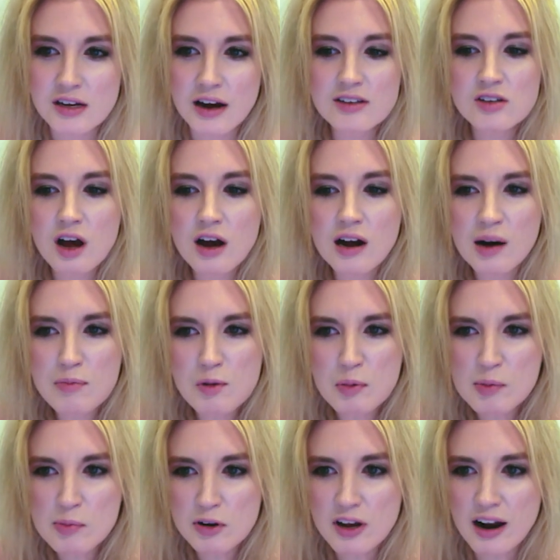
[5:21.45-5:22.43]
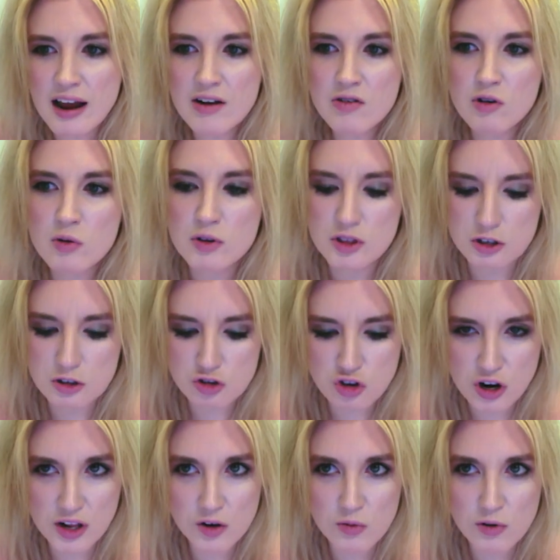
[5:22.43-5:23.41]
I saw a couple people get angry with this
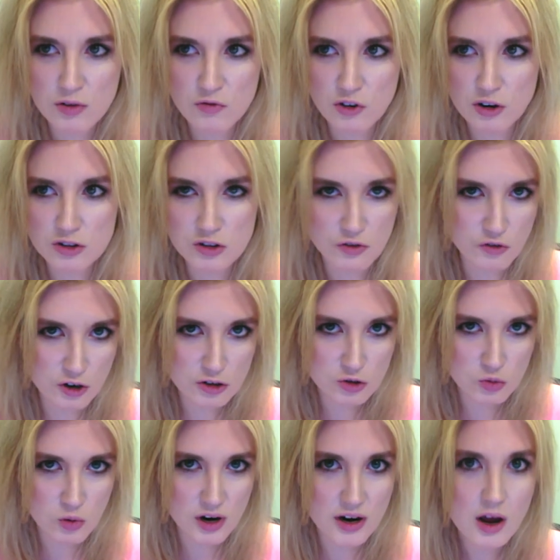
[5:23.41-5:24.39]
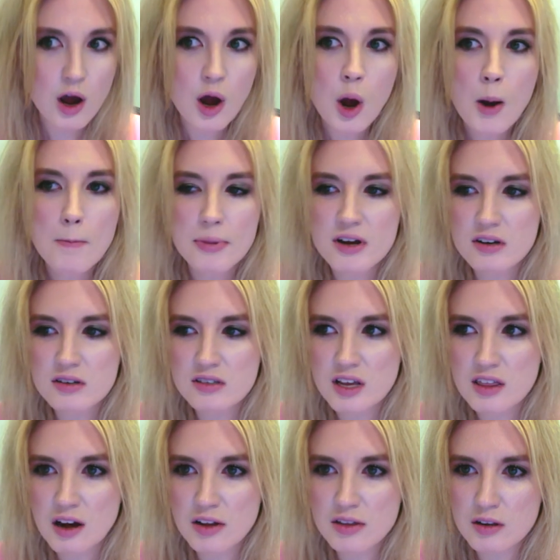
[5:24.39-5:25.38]
trailer when it first, the first one, because they
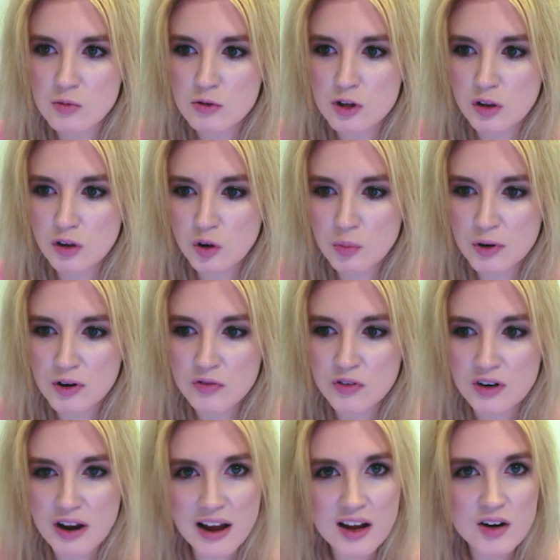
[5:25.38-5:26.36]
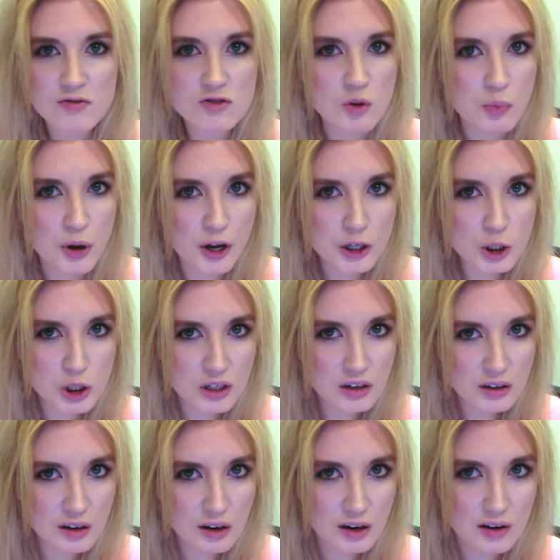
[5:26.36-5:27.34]
thought that it was a little bit of a negative depiction
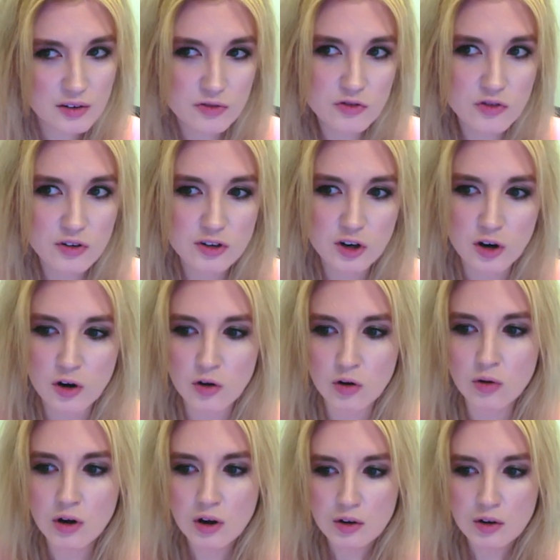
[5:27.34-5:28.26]
of, you know,